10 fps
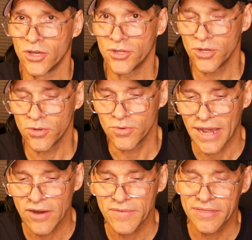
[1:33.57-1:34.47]
to
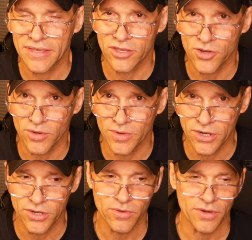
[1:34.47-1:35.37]
everything that you're going
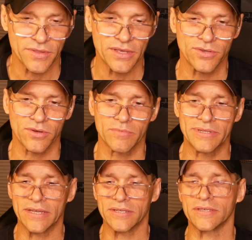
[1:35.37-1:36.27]
to do under these
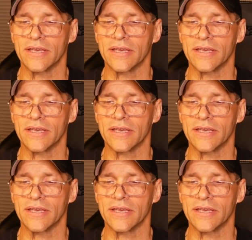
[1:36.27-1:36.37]
circumstances.